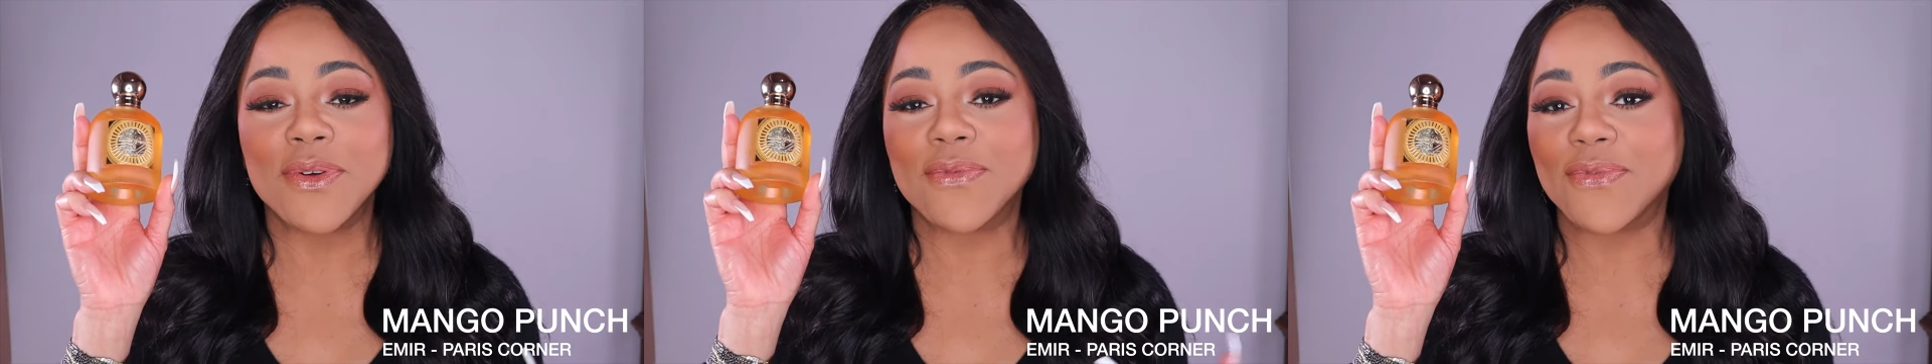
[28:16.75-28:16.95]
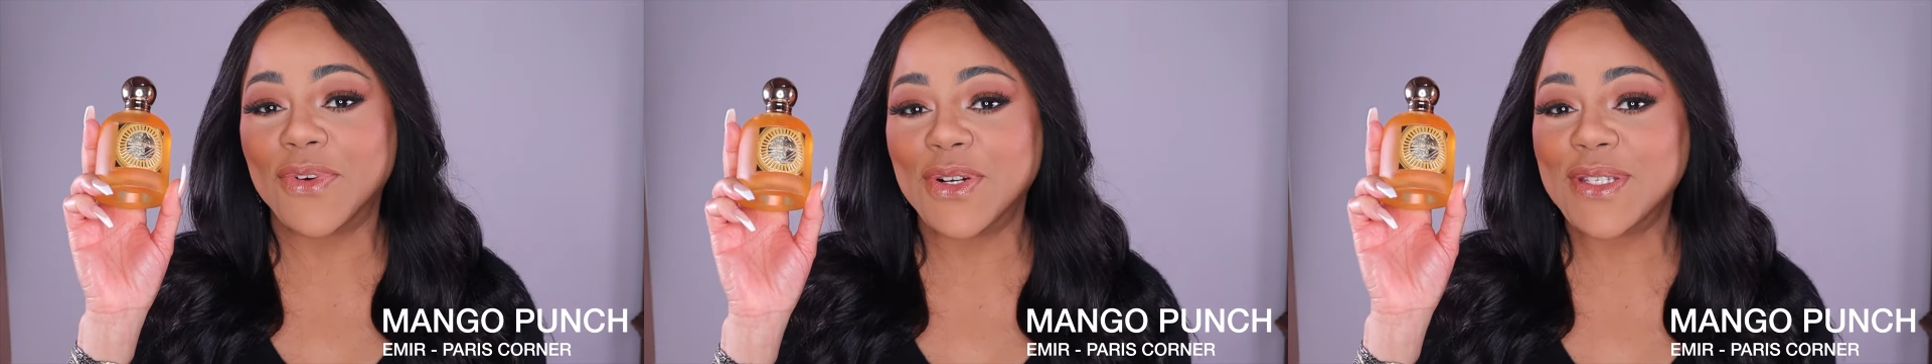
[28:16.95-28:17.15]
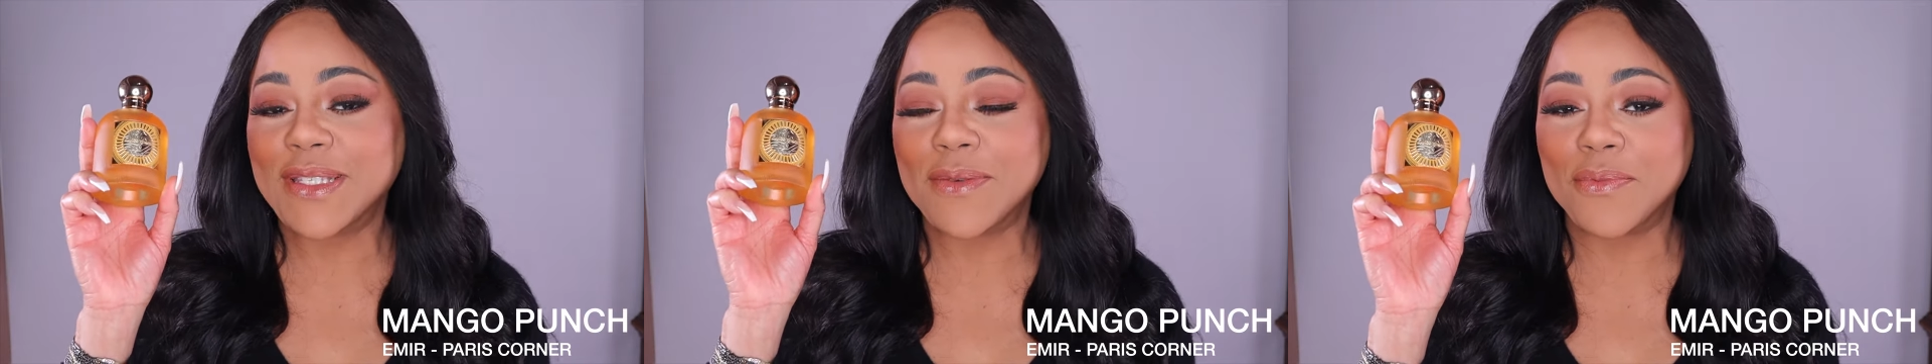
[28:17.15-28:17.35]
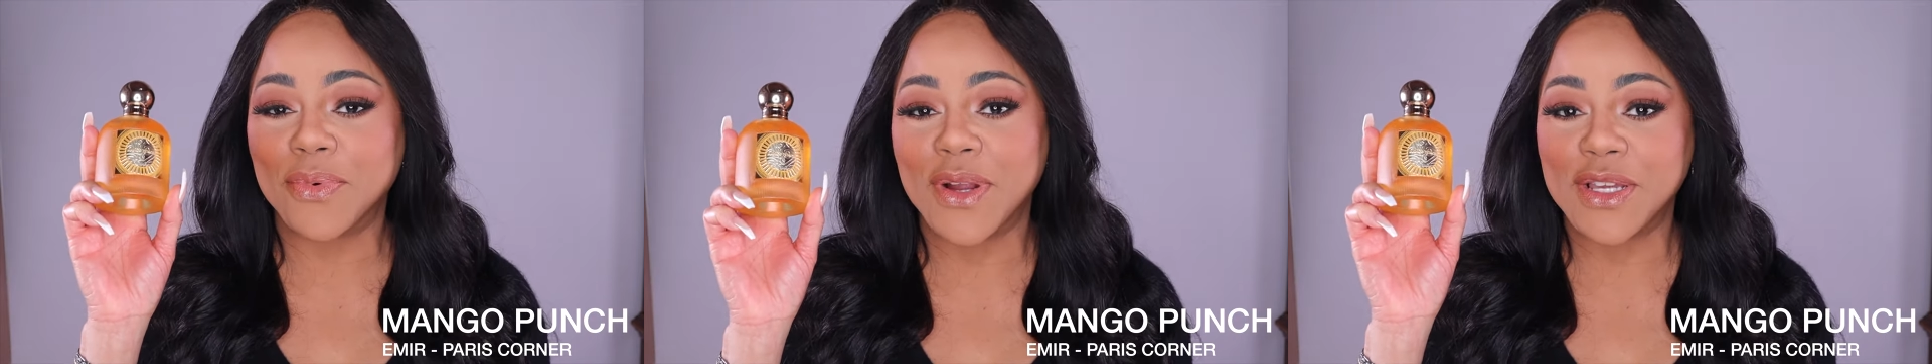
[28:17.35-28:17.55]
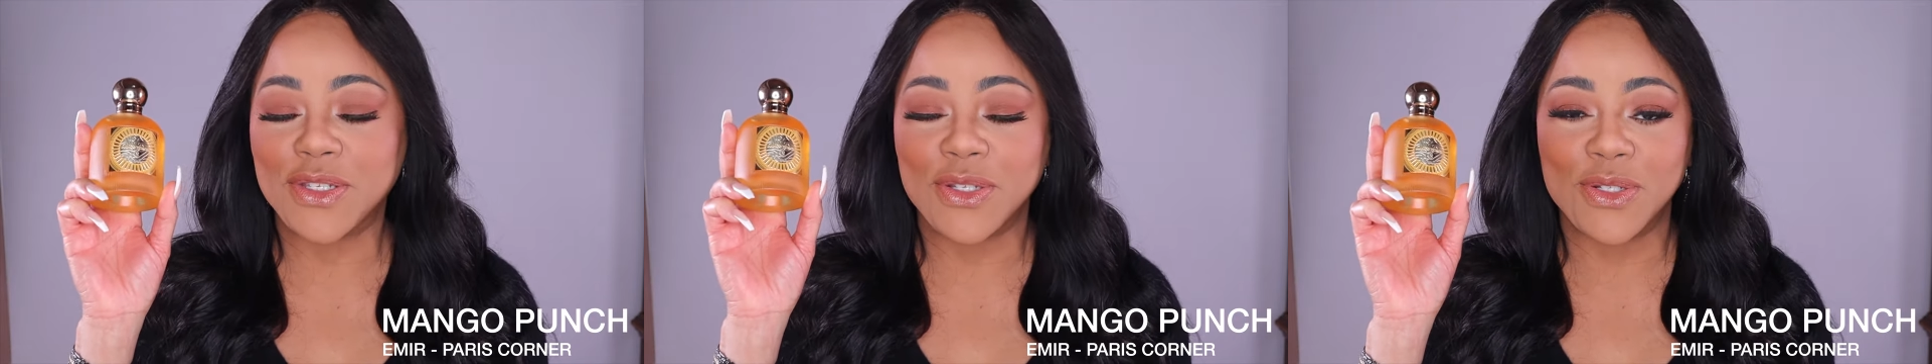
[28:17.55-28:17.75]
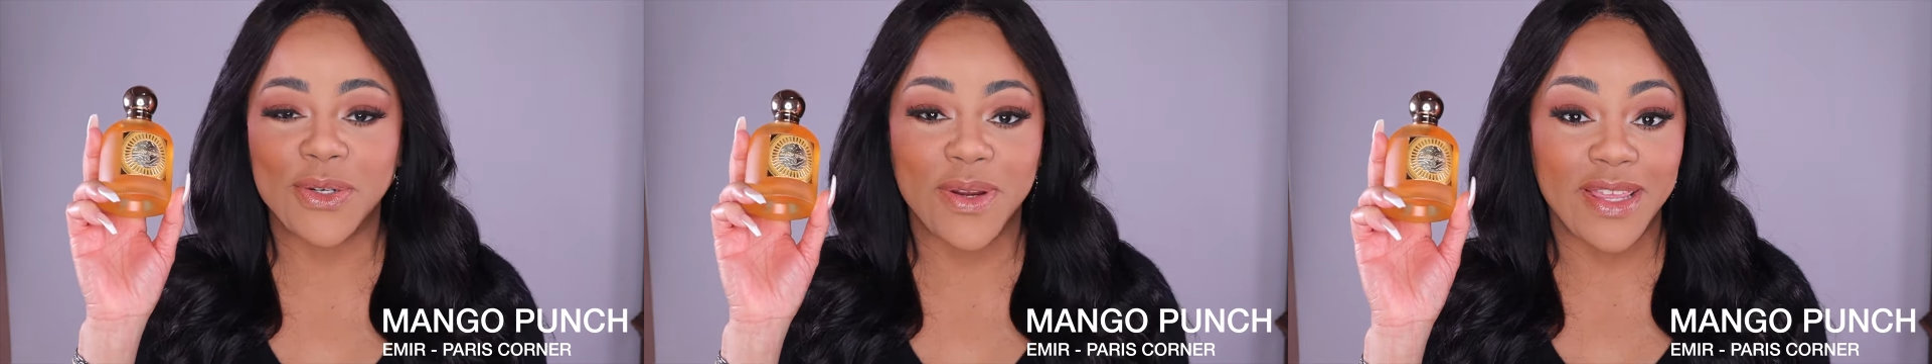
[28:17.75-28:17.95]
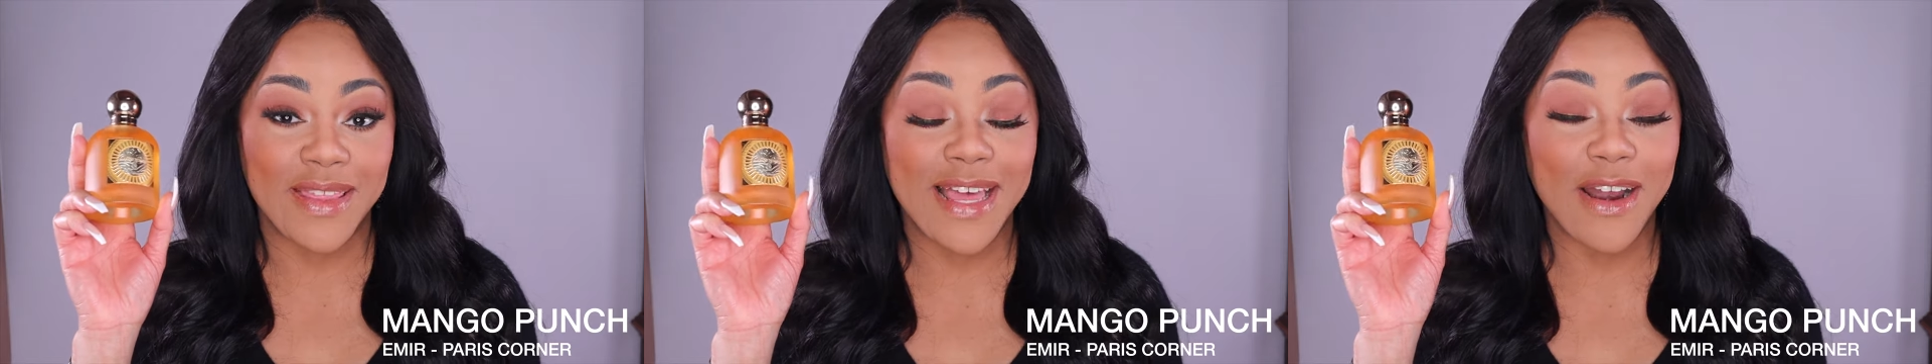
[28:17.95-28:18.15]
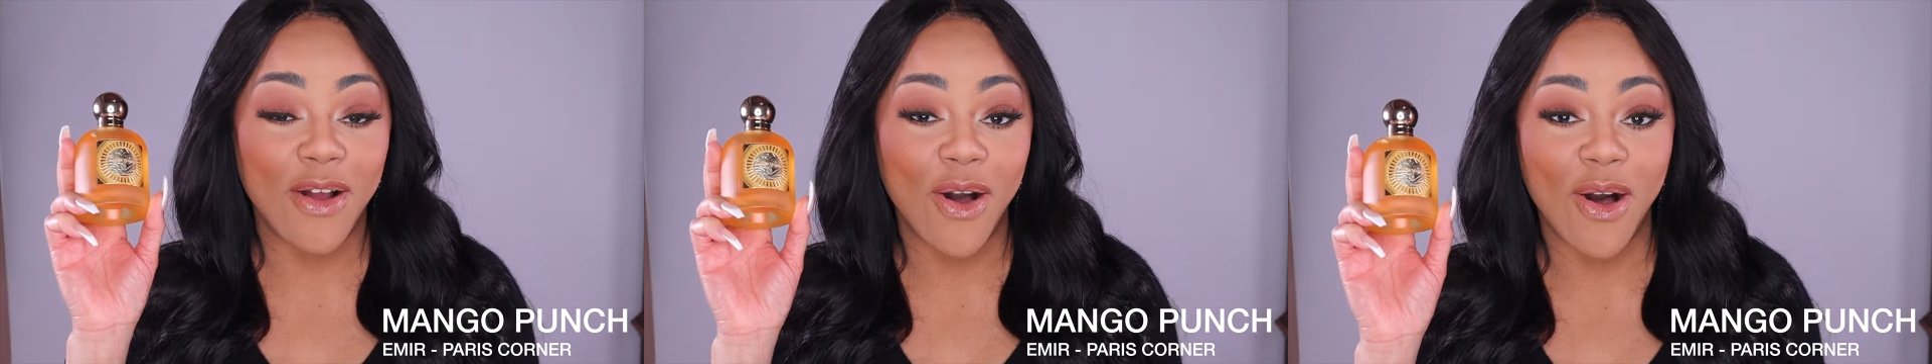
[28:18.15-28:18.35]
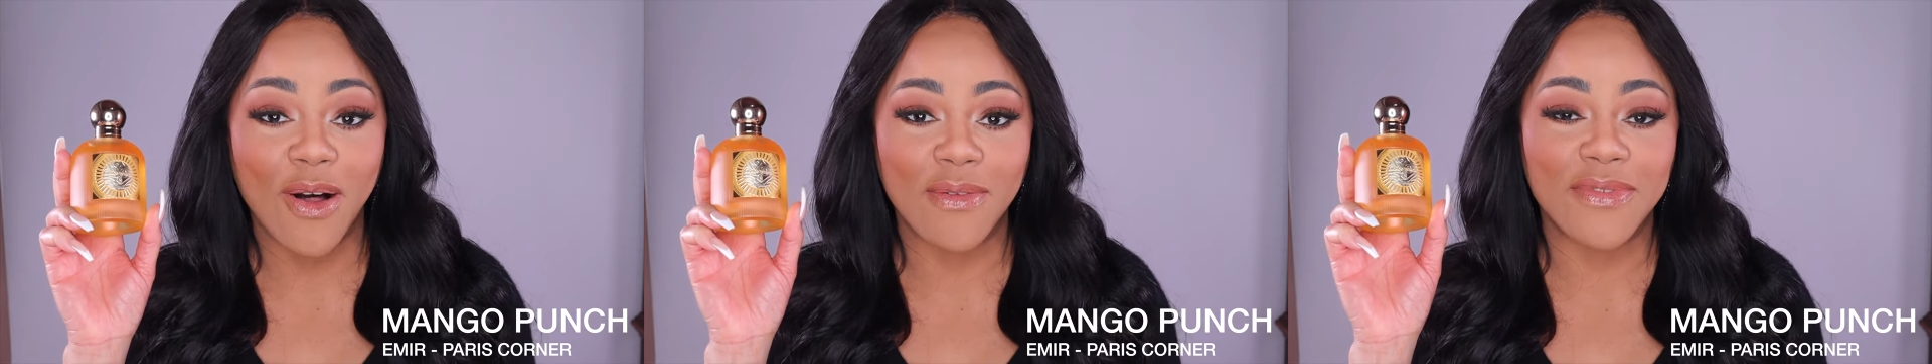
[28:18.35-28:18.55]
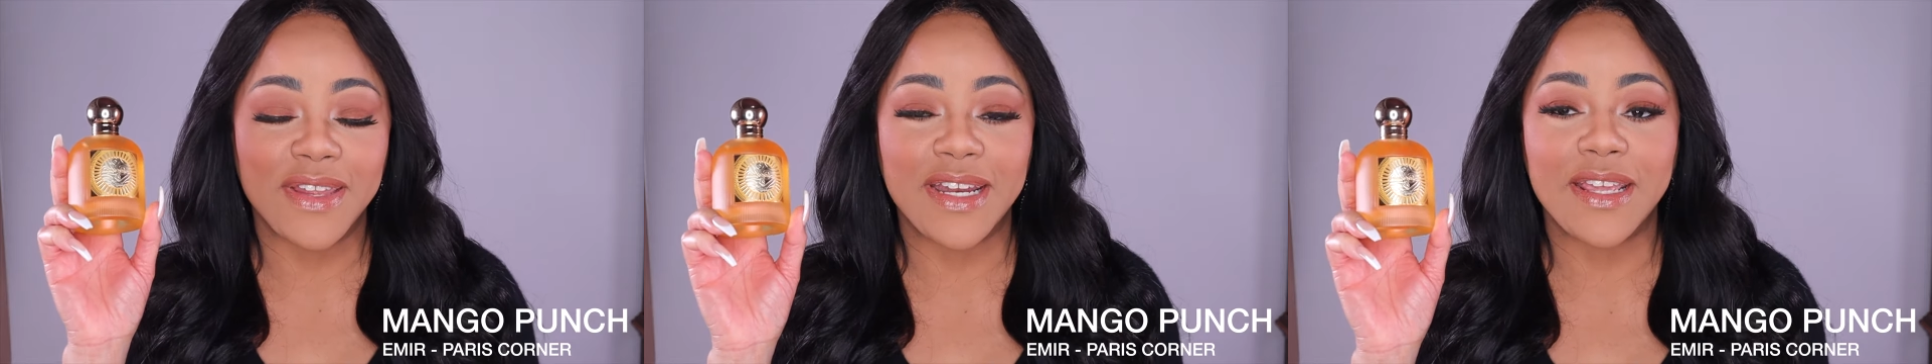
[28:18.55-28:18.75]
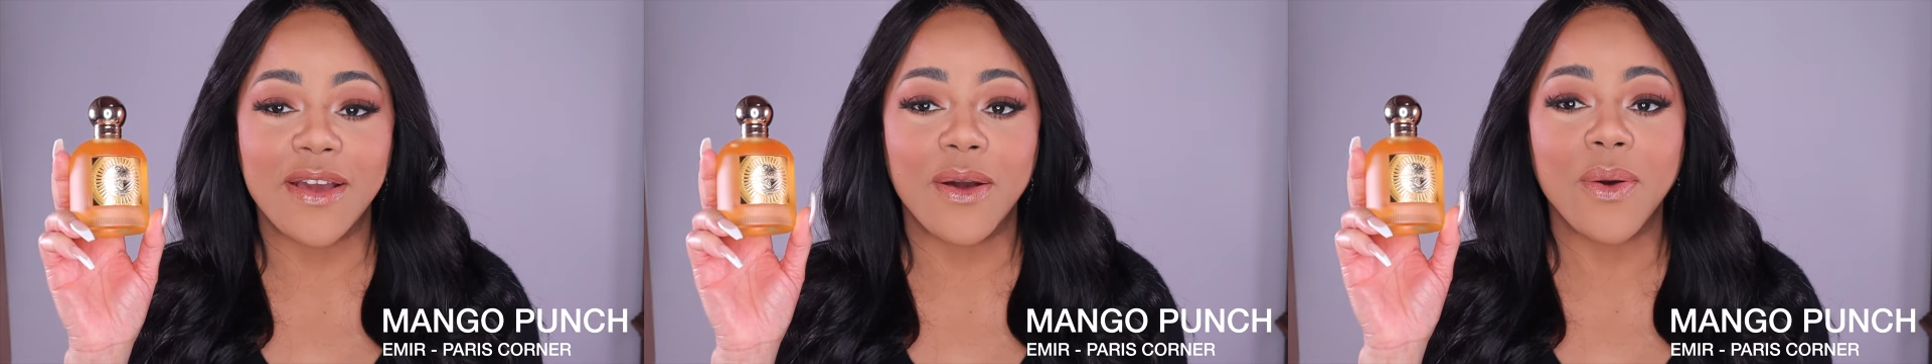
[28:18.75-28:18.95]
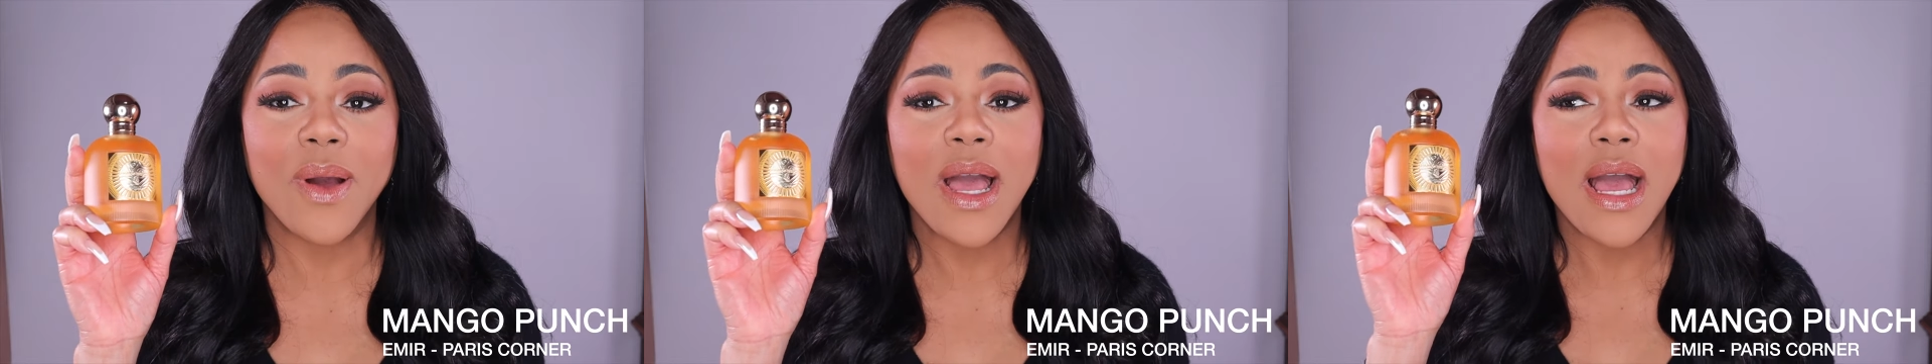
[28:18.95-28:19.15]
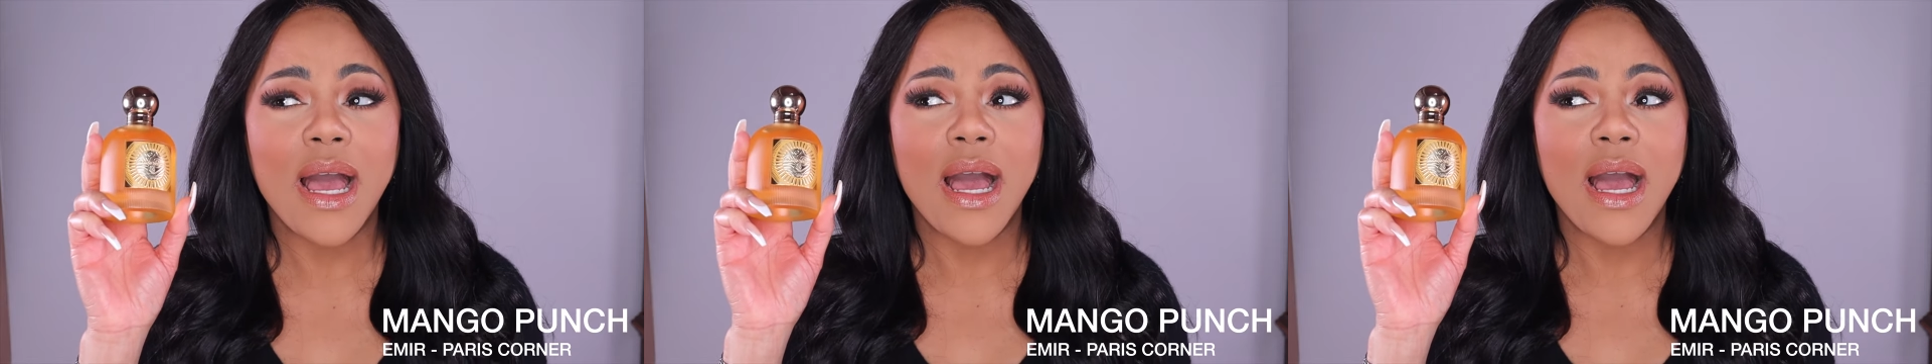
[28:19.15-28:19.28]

the first impression during that haul video,